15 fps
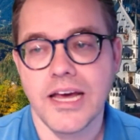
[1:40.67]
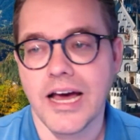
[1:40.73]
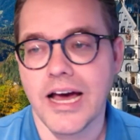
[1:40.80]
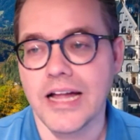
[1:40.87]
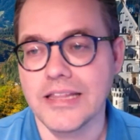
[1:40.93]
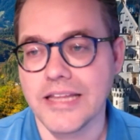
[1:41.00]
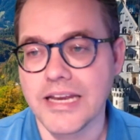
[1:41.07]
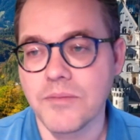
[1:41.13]

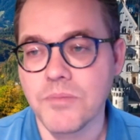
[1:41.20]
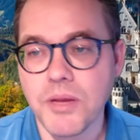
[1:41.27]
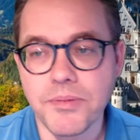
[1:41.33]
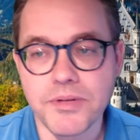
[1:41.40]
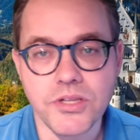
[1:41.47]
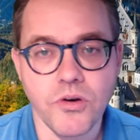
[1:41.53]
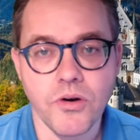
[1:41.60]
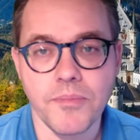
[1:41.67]
uh, letting
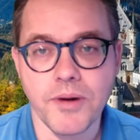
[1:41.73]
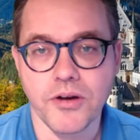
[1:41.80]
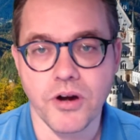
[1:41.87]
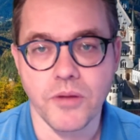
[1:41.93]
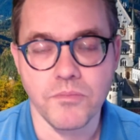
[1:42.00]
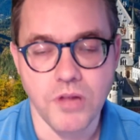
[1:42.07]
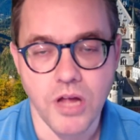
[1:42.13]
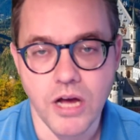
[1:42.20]
people know about
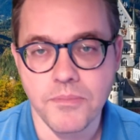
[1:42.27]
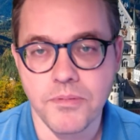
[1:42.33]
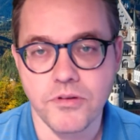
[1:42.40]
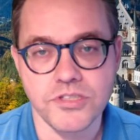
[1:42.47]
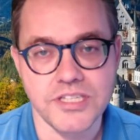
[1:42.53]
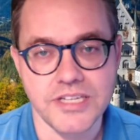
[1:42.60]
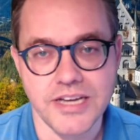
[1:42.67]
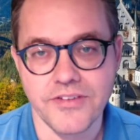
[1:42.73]
our blog
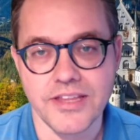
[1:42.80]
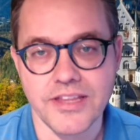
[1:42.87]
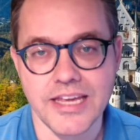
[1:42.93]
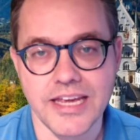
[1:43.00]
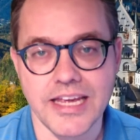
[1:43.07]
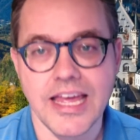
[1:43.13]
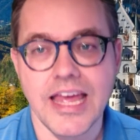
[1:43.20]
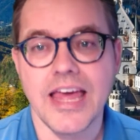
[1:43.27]
posts and
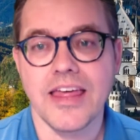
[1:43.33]
everything,